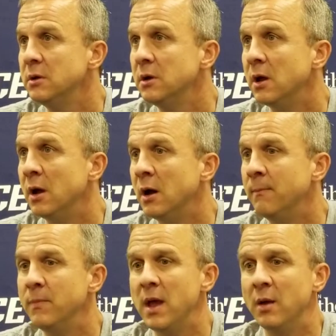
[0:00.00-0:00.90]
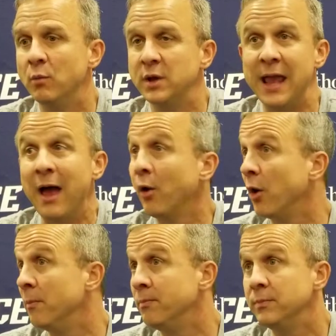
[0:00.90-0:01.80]
And we count on
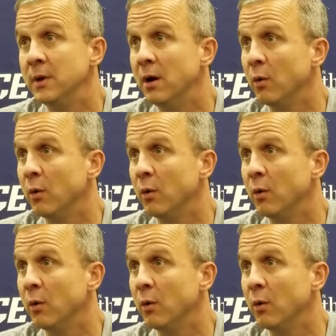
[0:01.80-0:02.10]
them. You know,